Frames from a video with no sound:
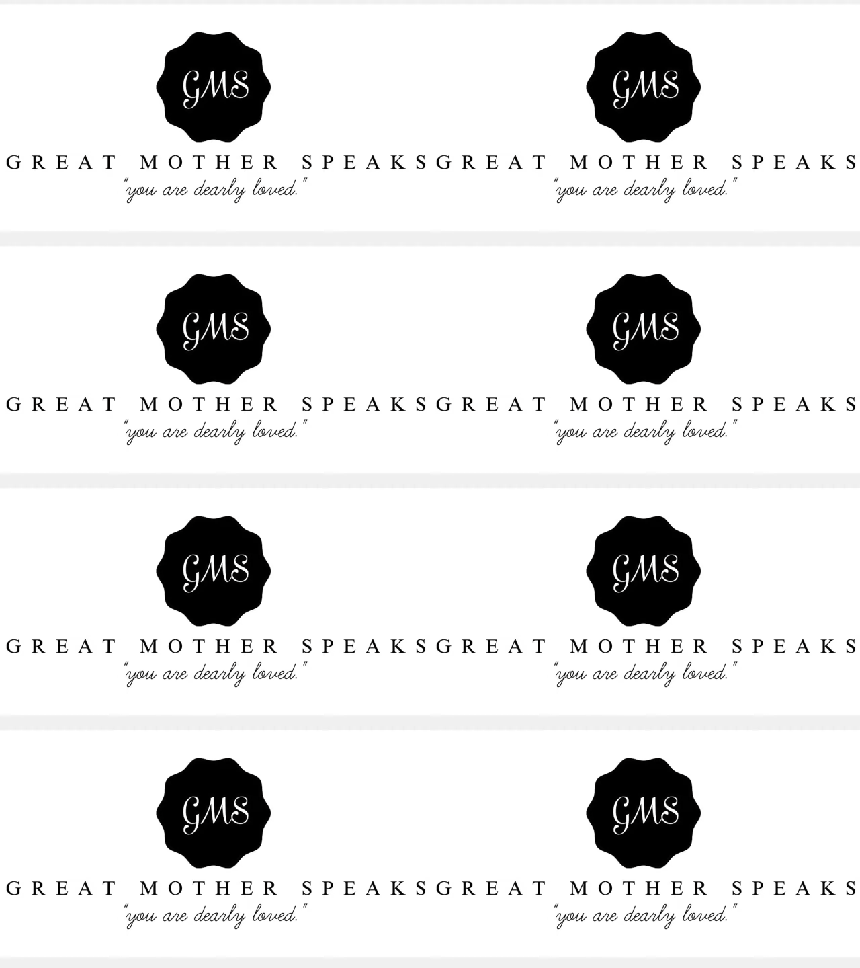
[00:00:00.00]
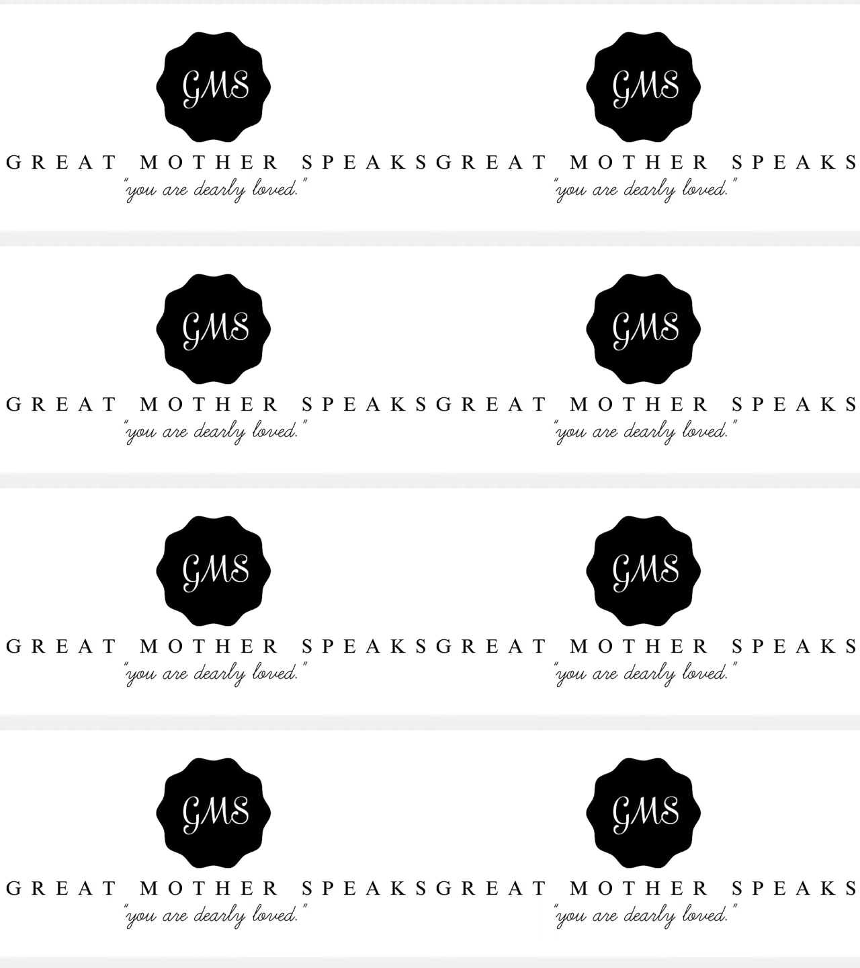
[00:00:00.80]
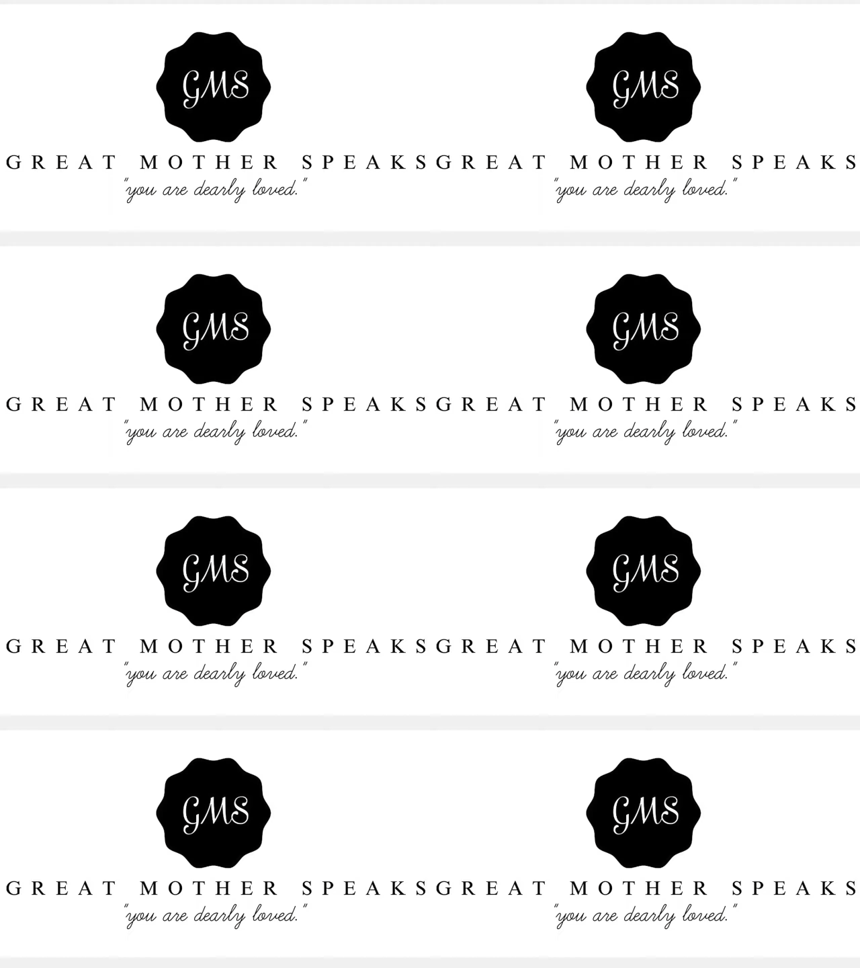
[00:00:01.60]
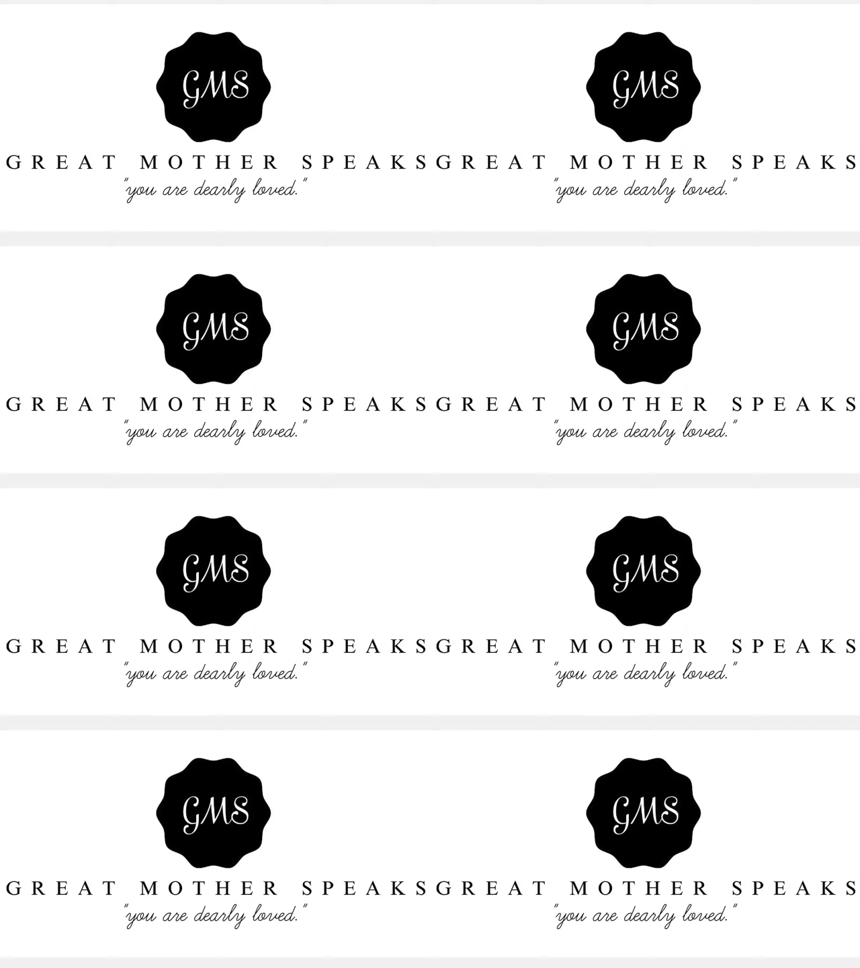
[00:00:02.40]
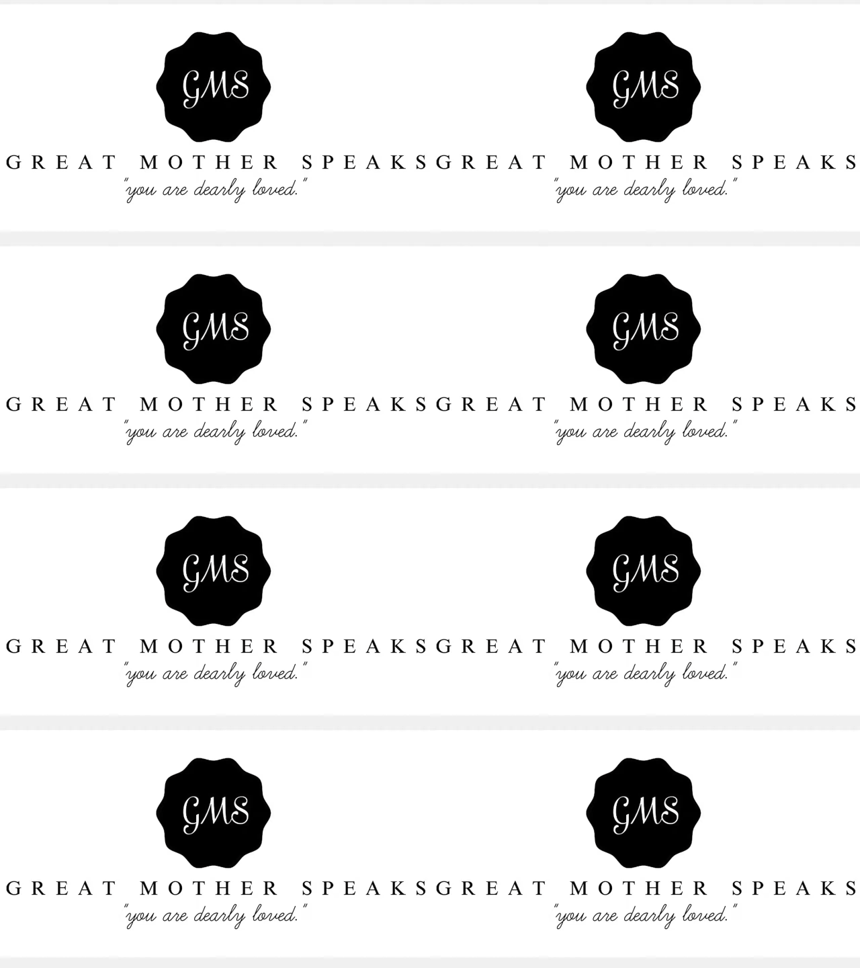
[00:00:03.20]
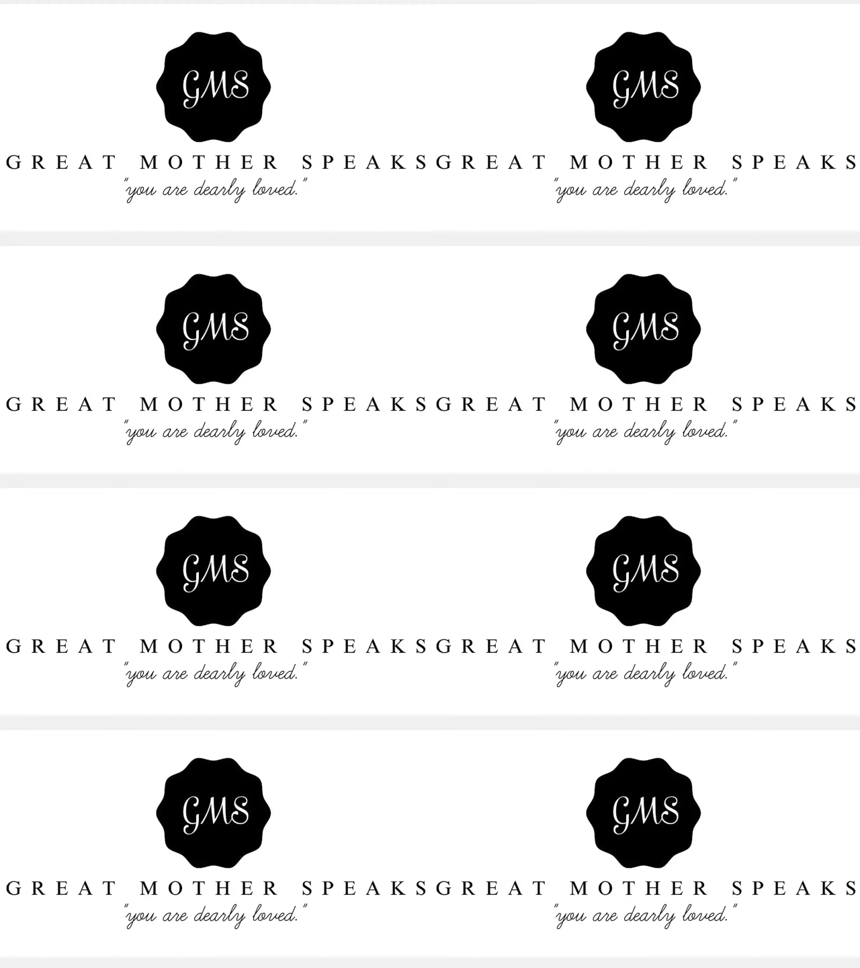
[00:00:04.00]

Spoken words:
No face is visible, so there are no lips to read.